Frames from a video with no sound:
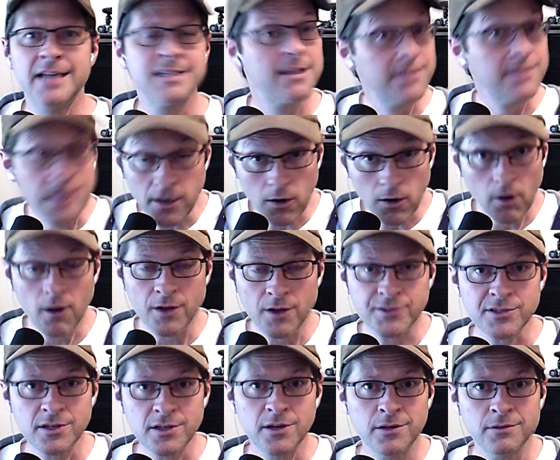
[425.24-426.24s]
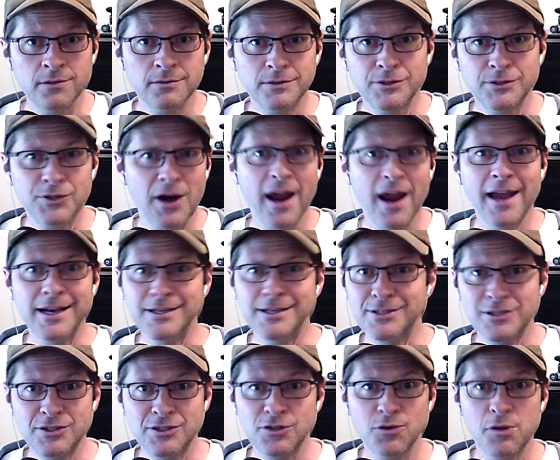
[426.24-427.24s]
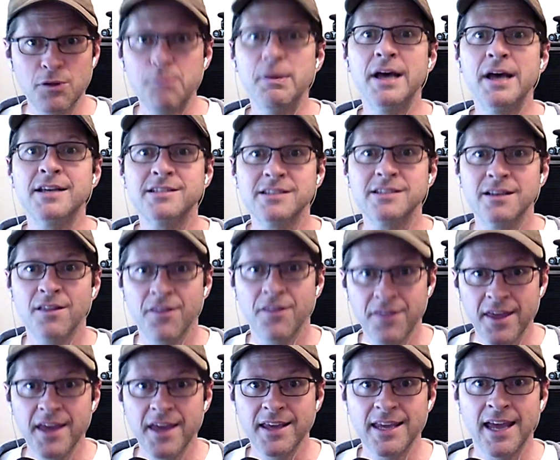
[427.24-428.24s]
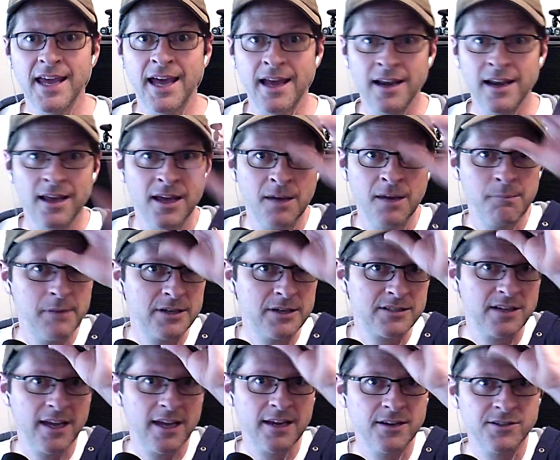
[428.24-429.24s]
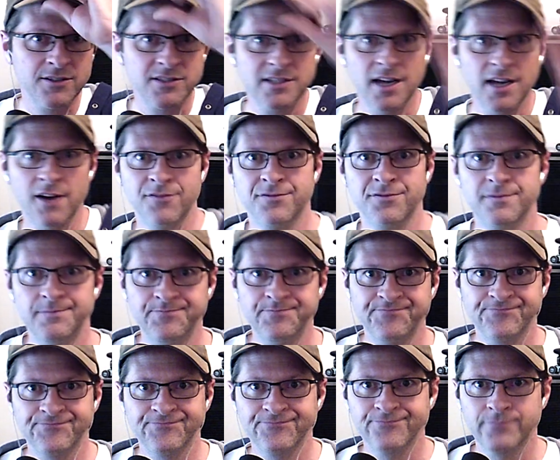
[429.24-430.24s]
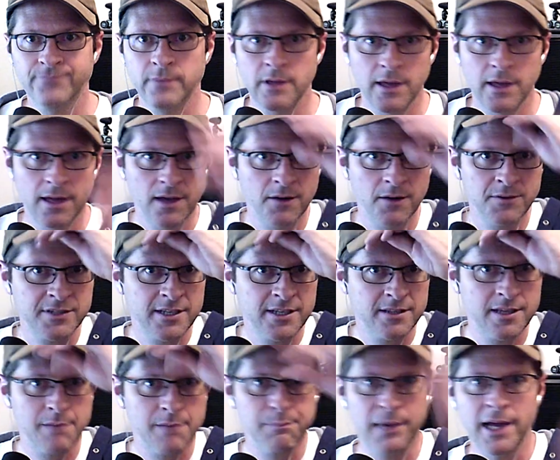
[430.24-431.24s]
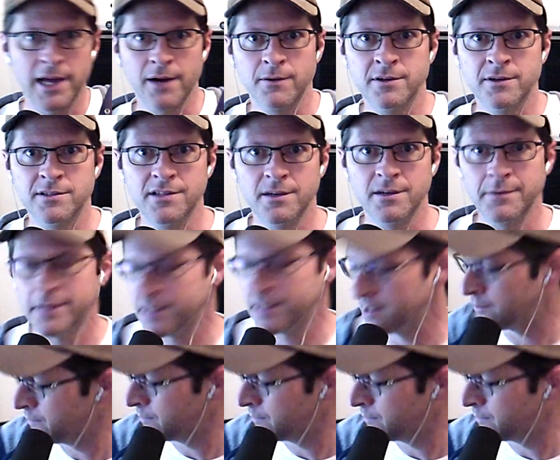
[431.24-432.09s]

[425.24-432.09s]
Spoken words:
that they're also trying to do the best they can, much like yourself. I always get that backwards. There we go.